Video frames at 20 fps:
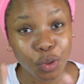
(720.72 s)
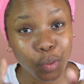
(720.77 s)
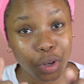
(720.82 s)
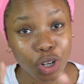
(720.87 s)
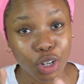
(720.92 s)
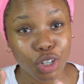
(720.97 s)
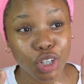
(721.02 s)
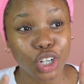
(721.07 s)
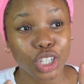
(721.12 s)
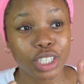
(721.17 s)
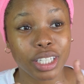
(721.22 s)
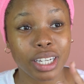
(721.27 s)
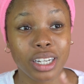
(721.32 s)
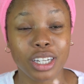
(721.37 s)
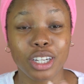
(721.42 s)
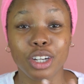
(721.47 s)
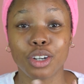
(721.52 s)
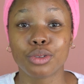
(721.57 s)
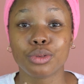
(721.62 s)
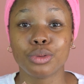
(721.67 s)
work on
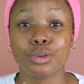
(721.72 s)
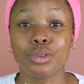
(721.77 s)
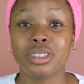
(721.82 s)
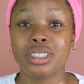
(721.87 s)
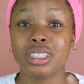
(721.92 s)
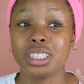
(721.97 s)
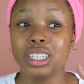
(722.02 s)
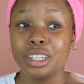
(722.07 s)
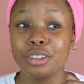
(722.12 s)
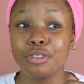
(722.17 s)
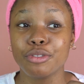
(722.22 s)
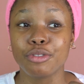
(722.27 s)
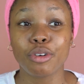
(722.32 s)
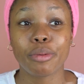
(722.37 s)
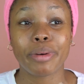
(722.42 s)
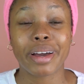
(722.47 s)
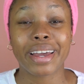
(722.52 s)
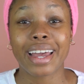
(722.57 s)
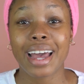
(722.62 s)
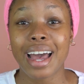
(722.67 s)
getting a routine
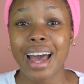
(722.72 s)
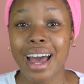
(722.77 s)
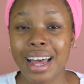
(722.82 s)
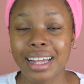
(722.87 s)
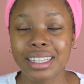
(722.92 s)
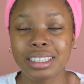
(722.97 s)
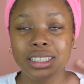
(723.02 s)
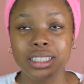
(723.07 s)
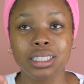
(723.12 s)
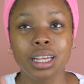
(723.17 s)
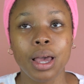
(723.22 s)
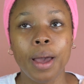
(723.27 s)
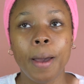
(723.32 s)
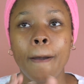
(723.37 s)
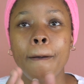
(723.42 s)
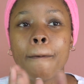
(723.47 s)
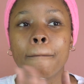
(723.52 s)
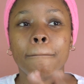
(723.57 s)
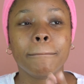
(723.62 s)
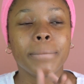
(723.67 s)
for my hands,
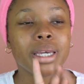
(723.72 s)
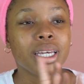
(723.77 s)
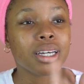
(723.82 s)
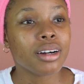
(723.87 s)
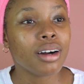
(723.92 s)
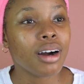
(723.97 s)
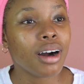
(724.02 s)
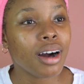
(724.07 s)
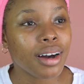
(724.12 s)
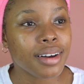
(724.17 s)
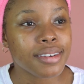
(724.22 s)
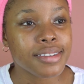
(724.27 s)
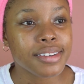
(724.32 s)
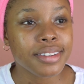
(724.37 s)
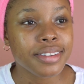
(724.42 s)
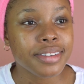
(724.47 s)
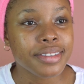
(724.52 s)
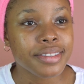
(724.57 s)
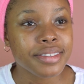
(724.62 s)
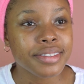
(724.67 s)

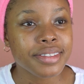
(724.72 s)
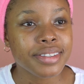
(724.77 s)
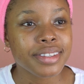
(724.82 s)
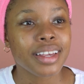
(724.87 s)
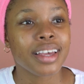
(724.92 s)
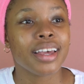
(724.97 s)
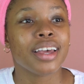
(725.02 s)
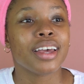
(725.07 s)
because